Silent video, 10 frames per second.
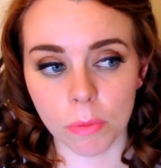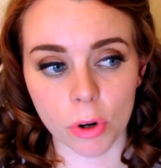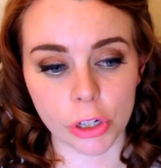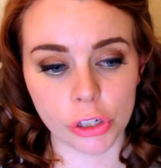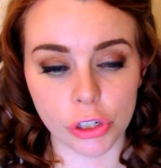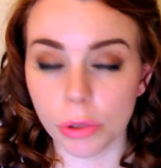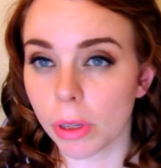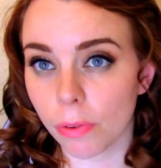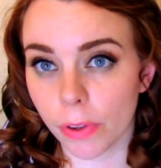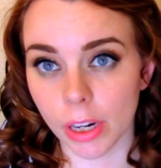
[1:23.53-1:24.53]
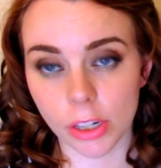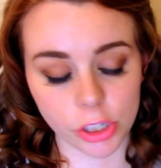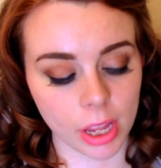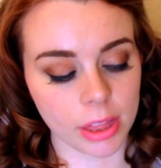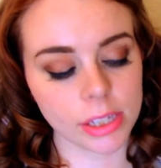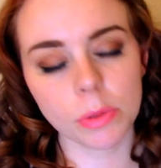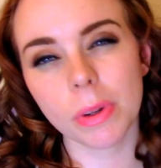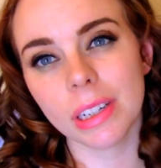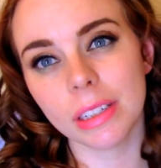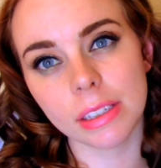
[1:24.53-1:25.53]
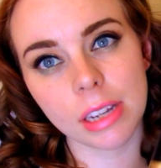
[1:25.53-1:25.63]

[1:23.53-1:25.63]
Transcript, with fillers: more dewy finish and this one